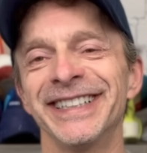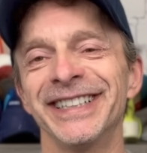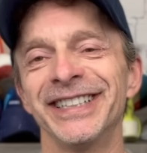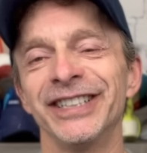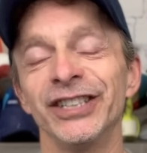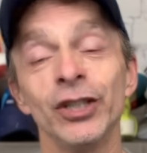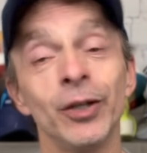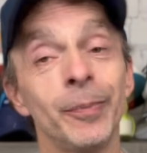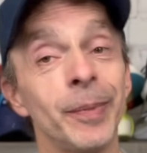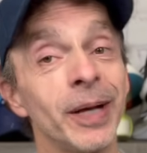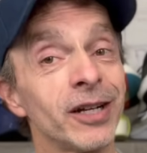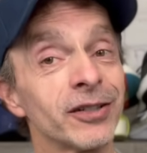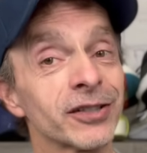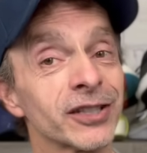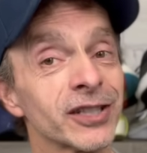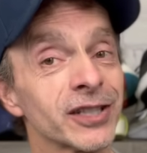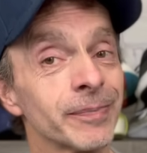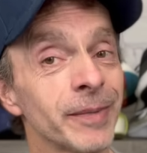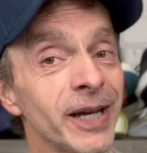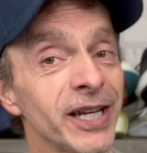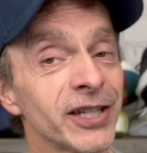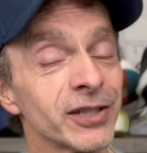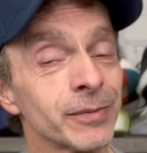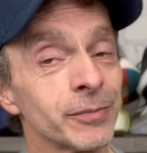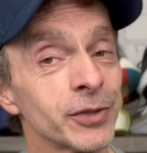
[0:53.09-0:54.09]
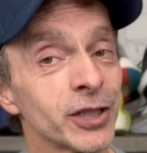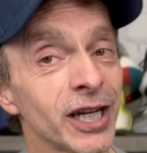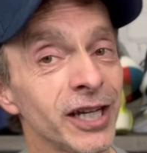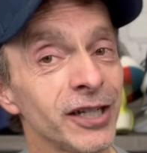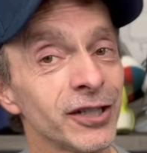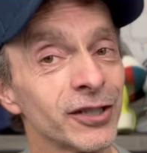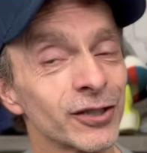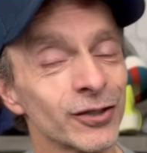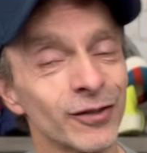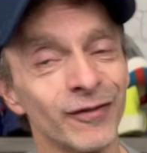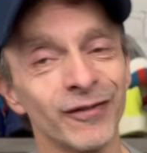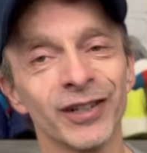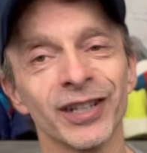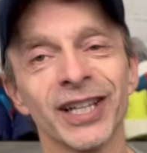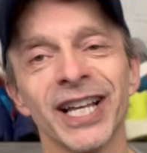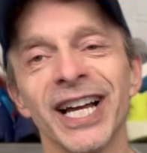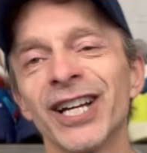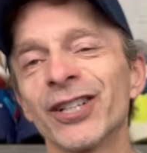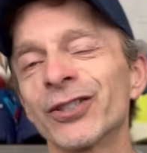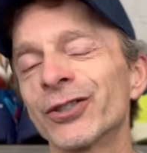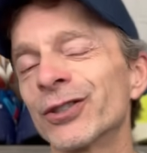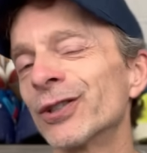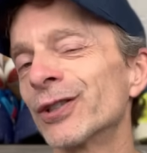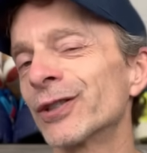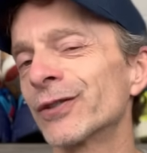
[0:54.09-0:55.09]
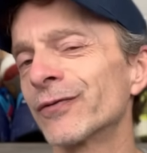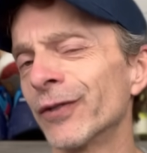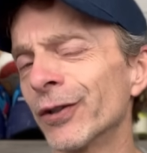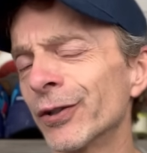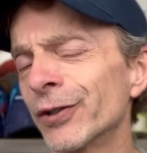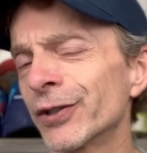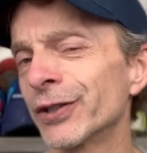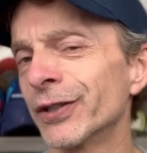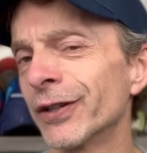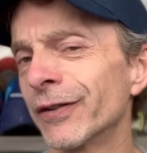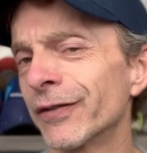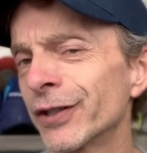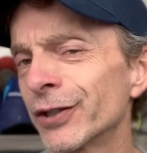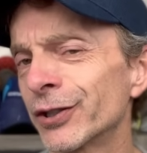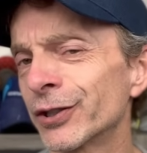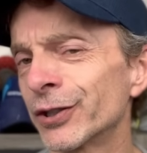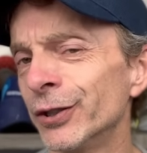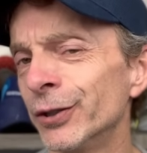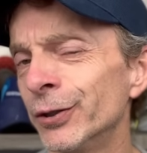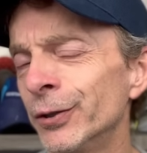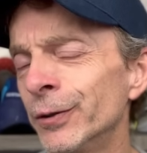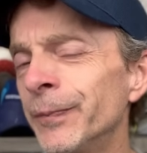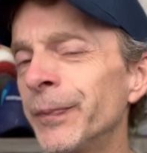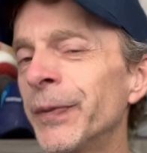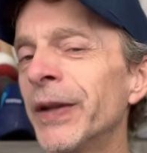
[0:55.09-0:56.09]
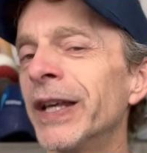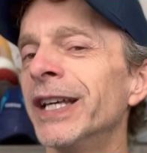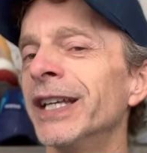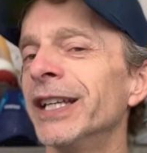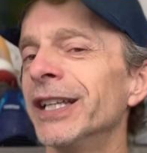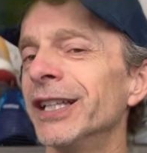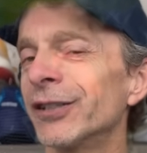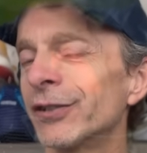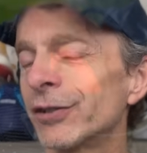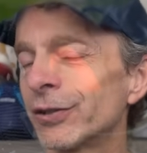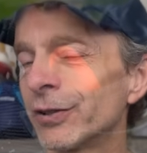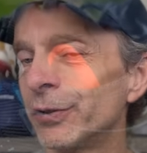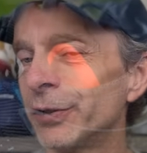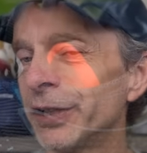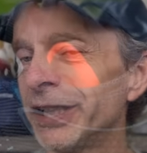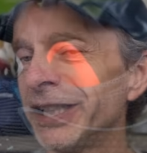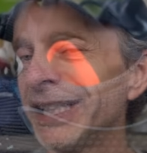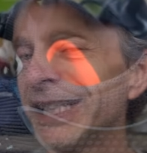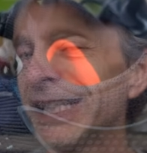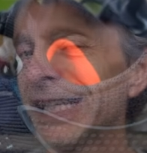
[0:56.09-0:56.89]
New Balance has made some changes over last year's version of the shoe, including